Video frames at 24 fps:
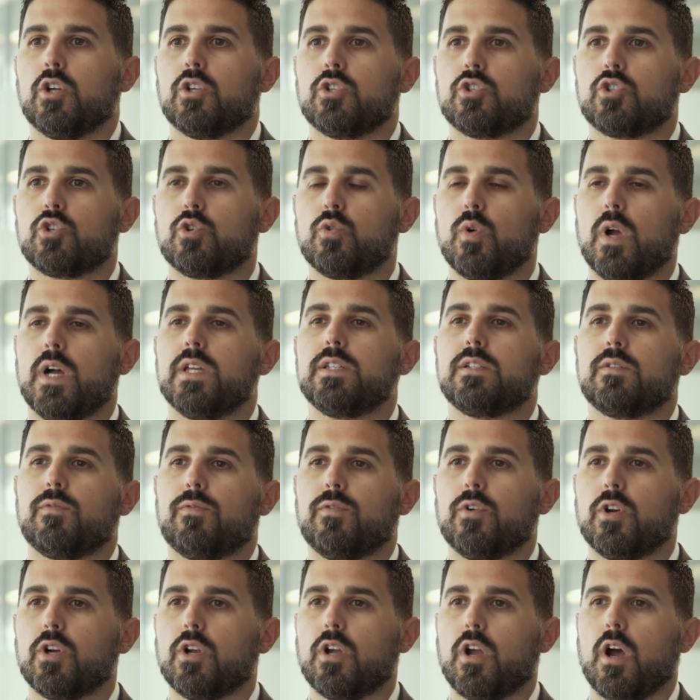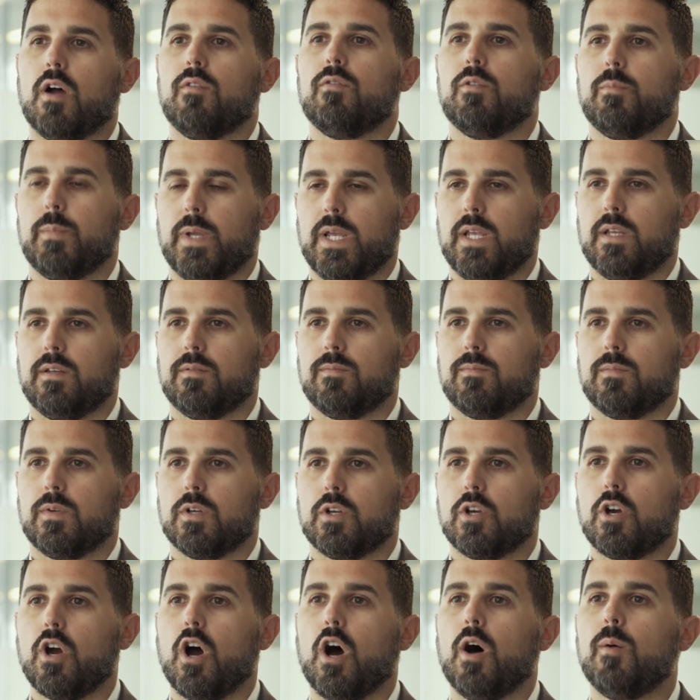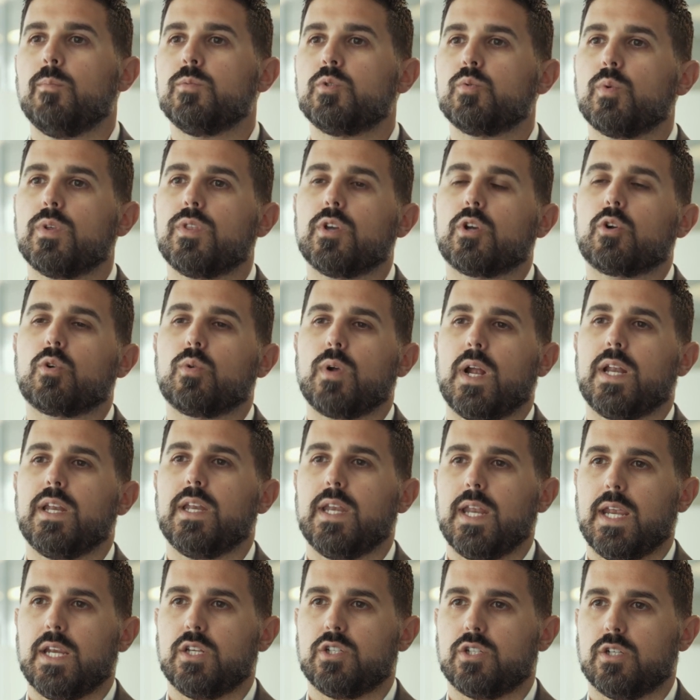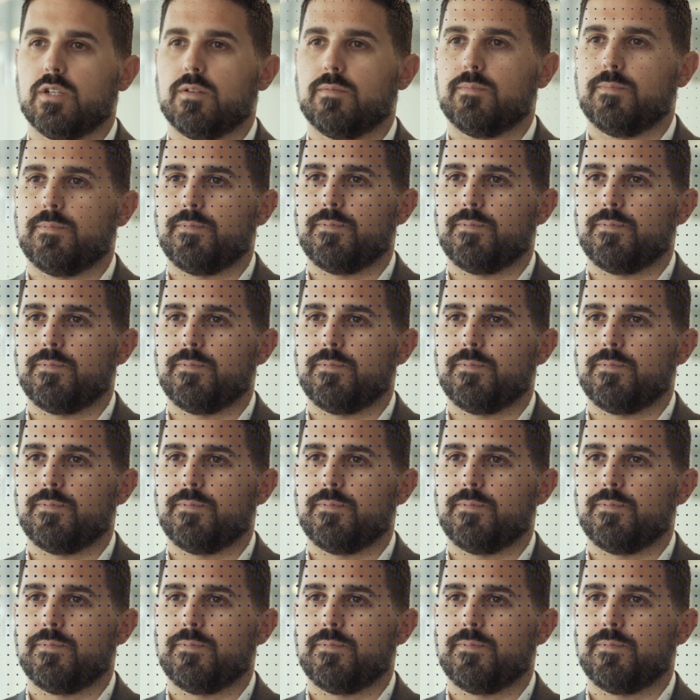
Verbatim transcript: Trust for government comes with accreditation.